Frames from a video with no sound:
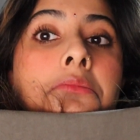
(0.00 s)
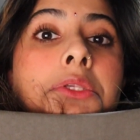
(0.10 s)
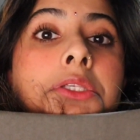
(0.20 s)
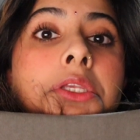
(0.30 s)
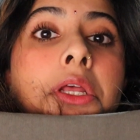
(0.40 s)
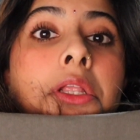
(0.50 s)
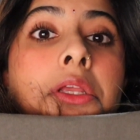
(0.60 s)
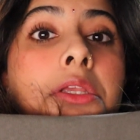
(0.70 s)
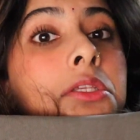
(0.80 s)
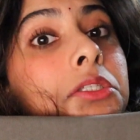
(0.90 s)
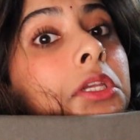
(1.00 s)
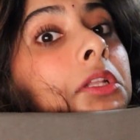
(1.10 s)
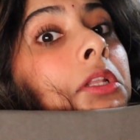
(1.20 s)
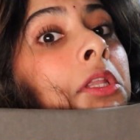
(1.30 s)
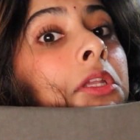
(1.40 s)

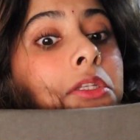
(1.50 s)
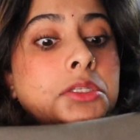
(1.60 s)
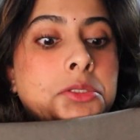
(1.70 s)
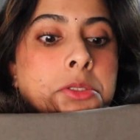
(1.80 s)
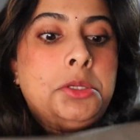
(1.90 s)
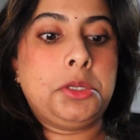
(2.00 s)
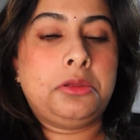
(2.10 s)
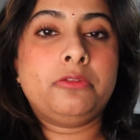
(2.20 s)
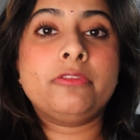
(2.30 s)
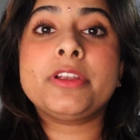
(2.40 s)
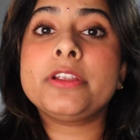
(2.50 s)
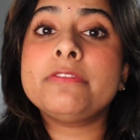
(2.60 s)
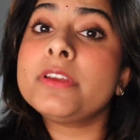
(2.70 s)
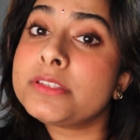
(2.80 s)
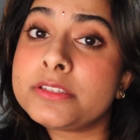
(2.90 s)
Skelelit. We're very
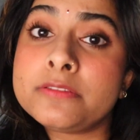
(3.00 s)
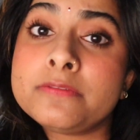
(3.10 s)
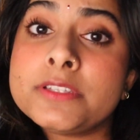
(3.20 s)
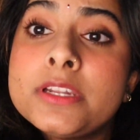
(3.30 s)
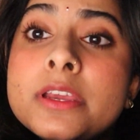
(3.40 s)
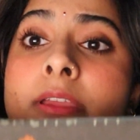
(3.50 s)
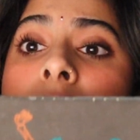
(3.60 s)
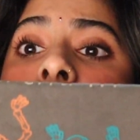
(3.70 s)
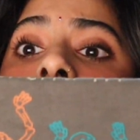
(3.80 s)
festive today.